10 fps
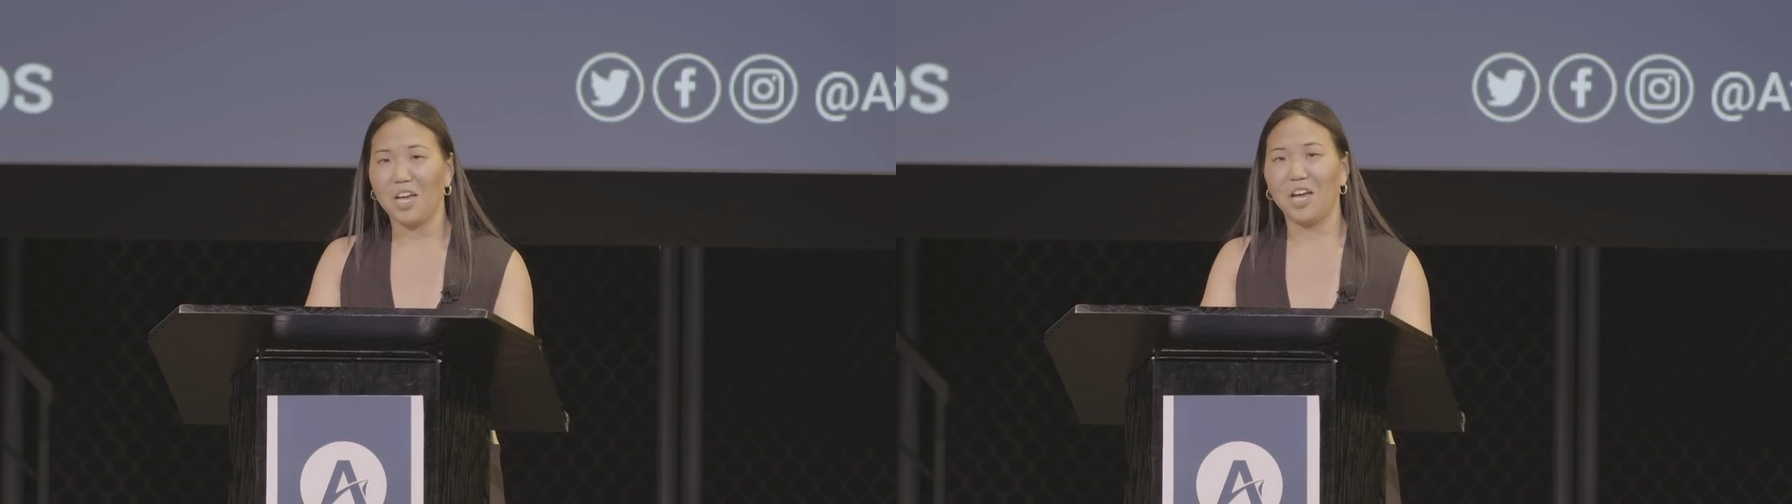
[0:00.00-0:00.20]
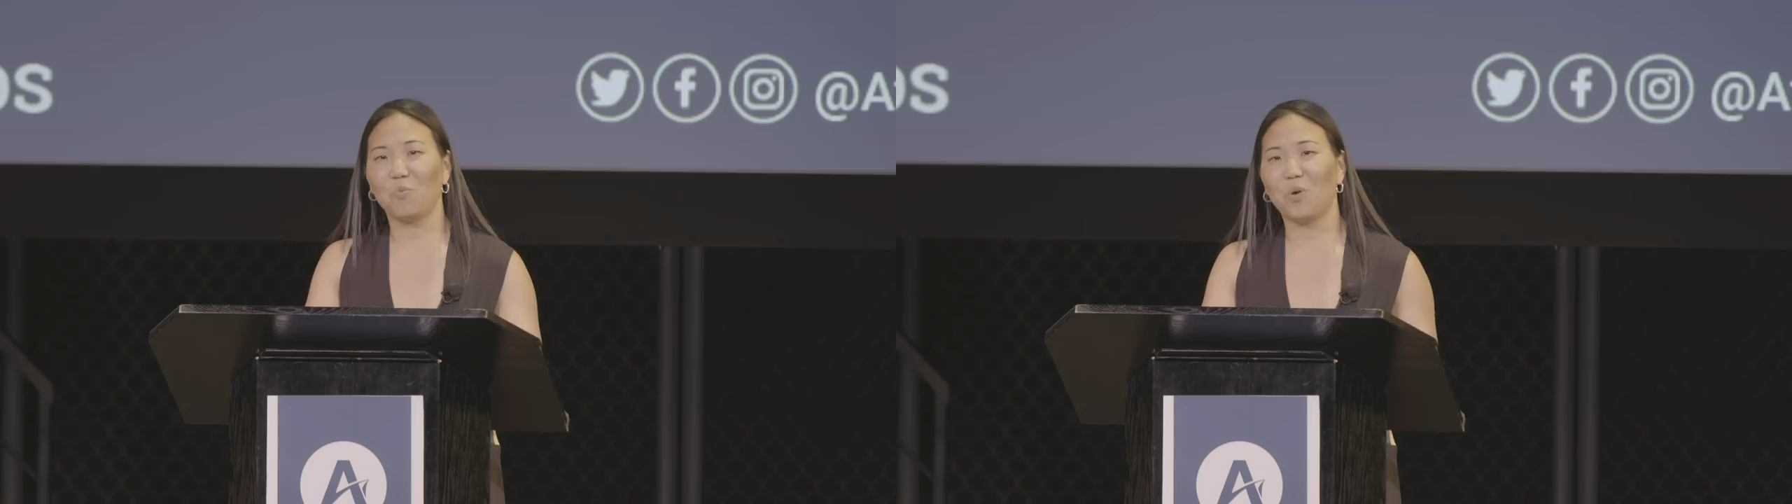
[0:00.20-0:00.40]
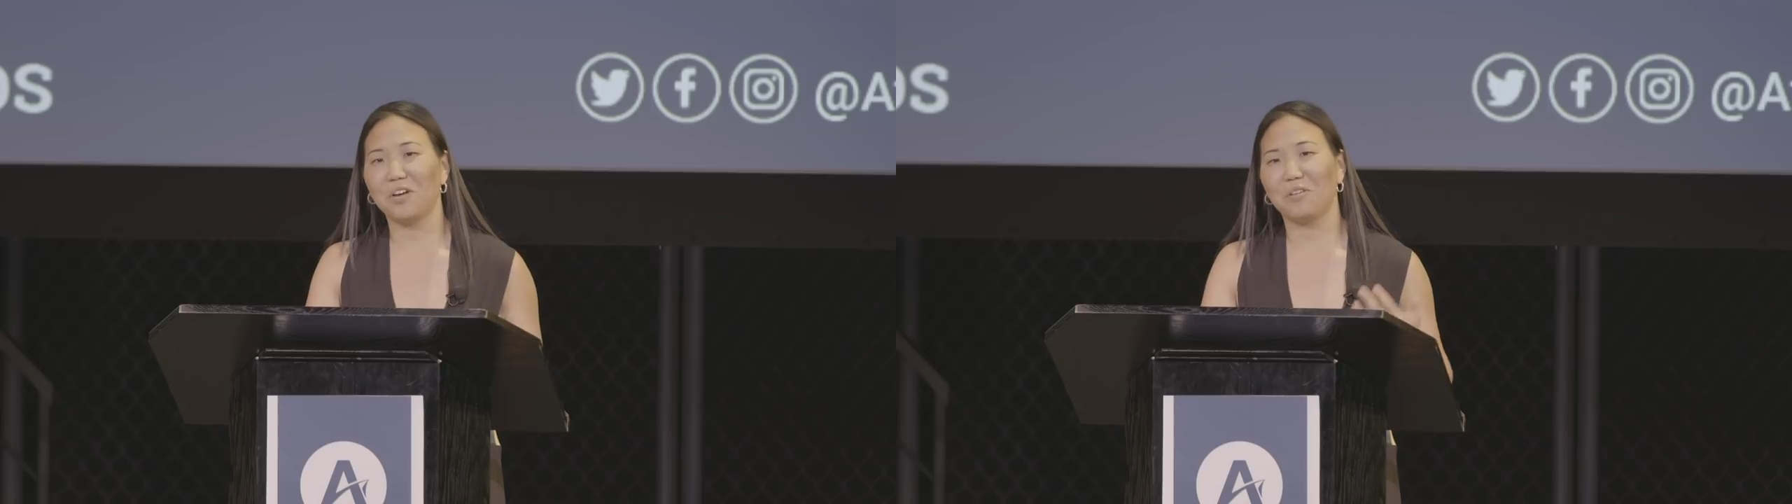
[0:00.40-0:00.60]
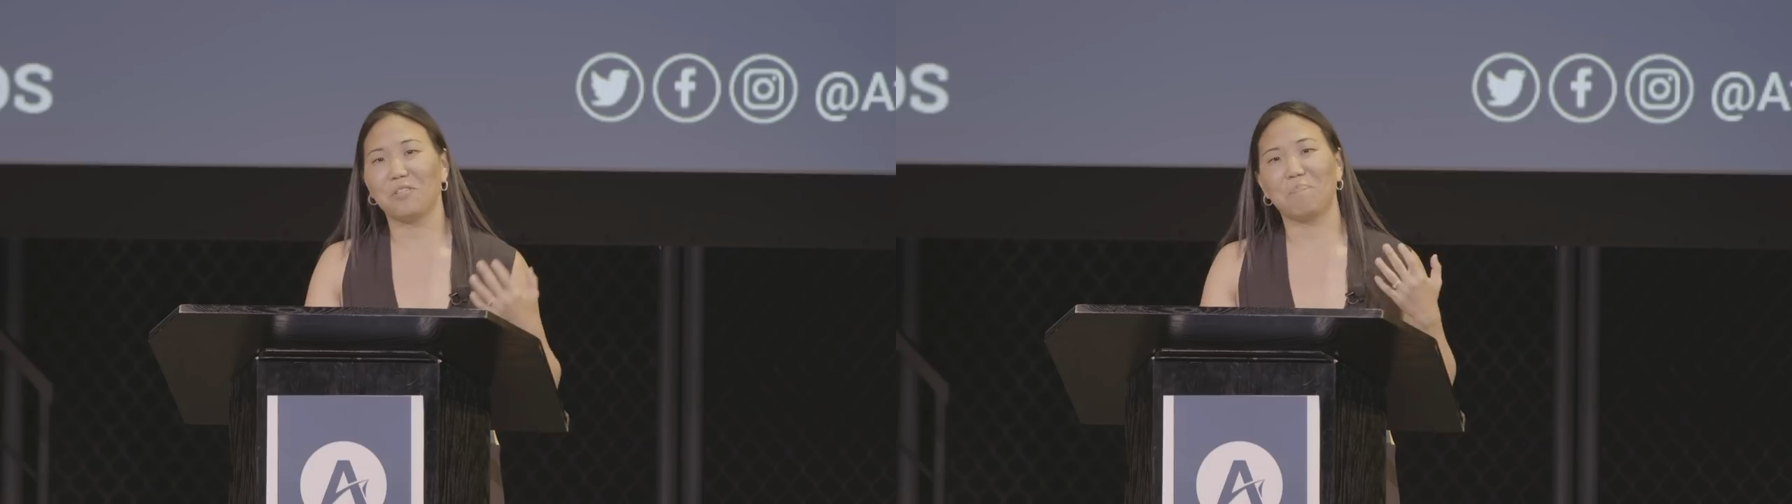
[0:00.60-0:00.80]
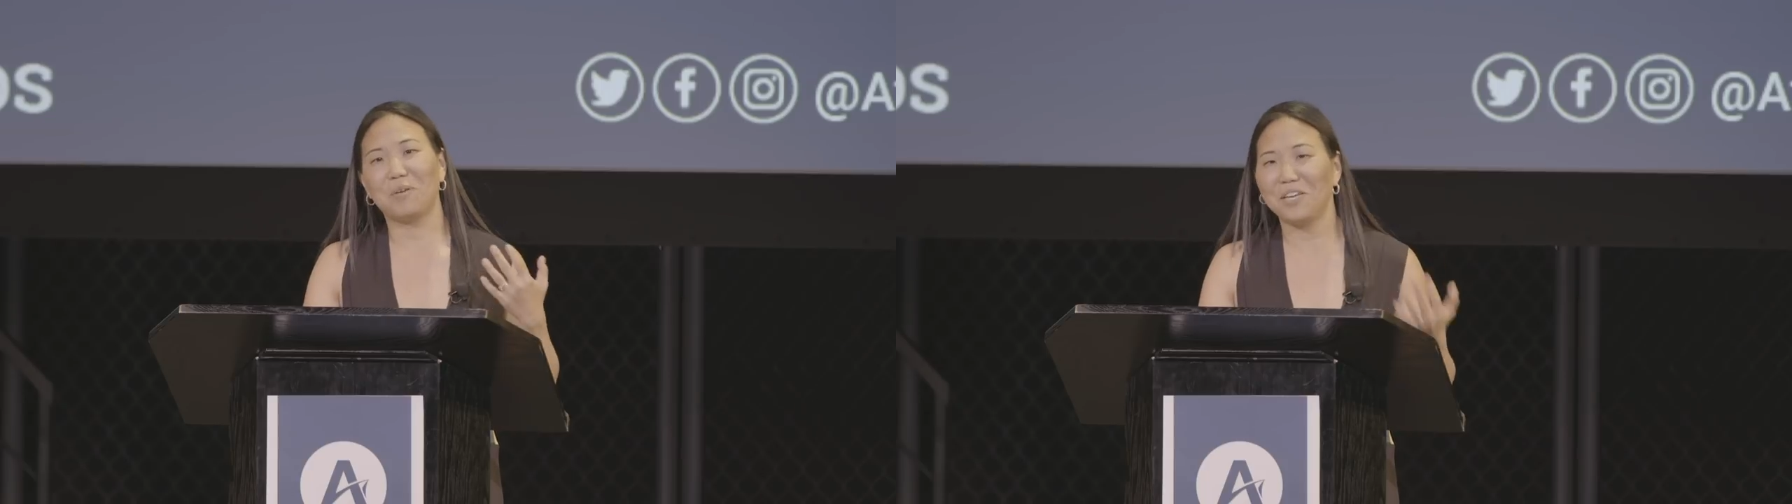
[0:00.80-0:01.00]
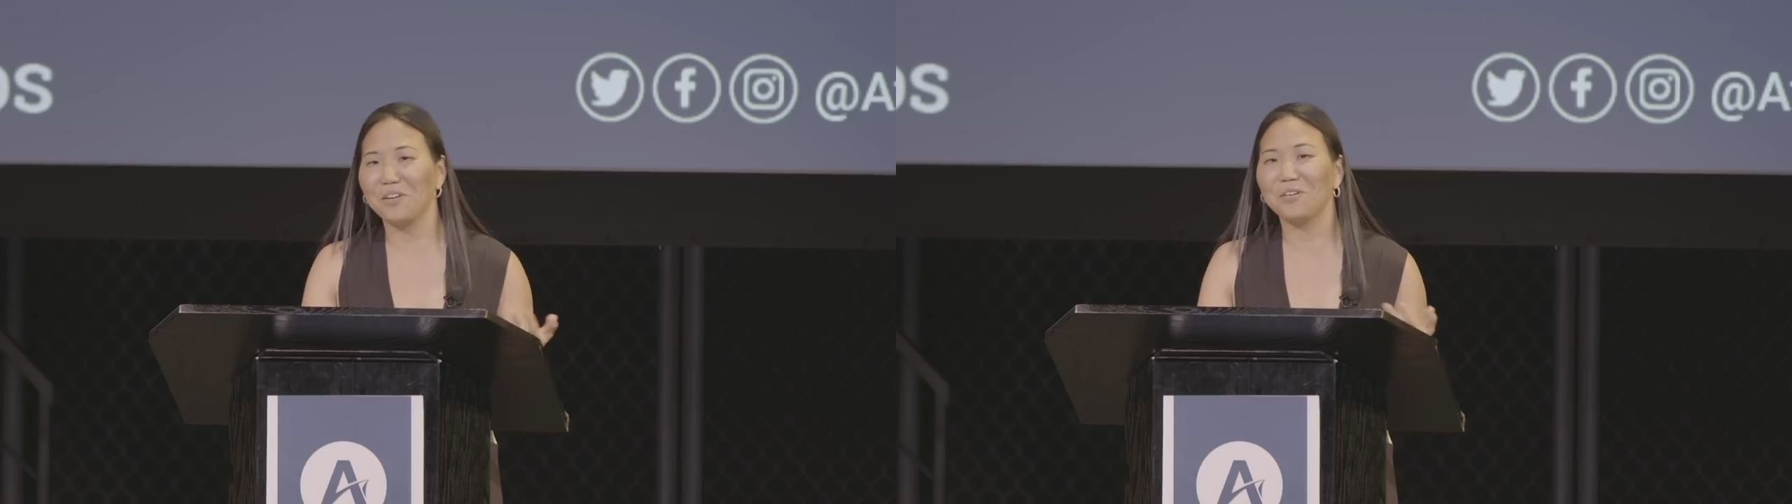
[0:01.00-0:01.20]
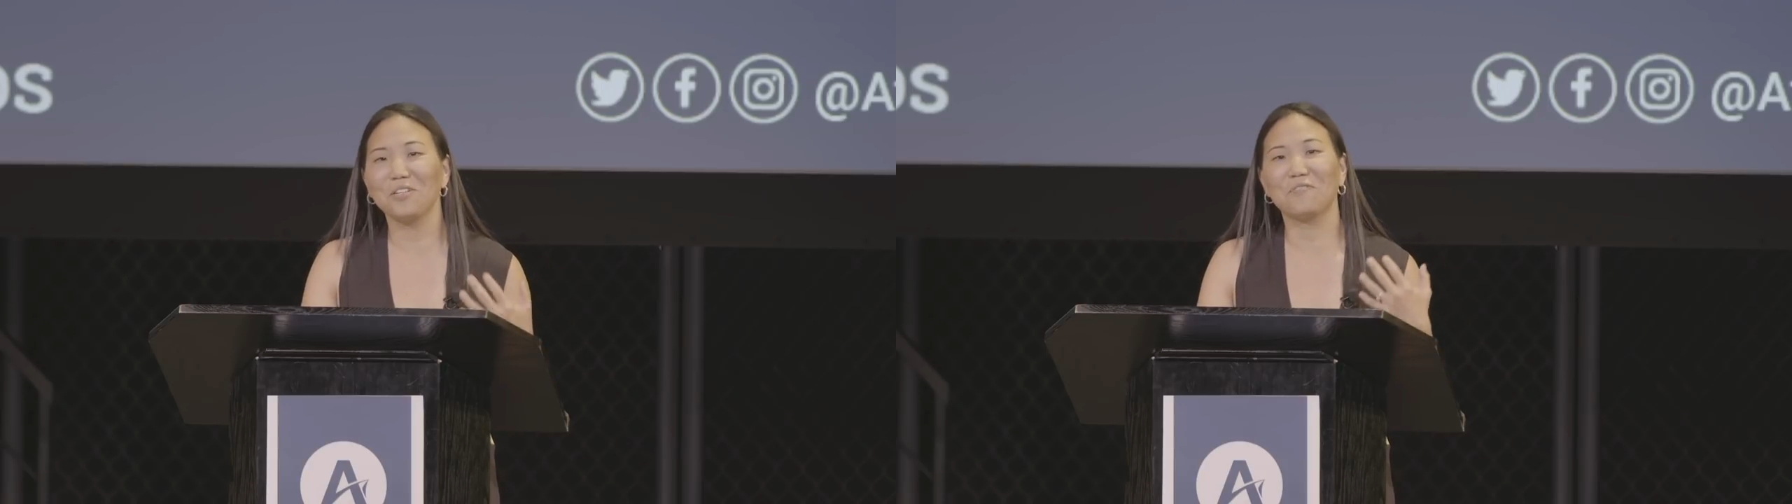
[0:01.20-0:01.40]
and while the pinnacle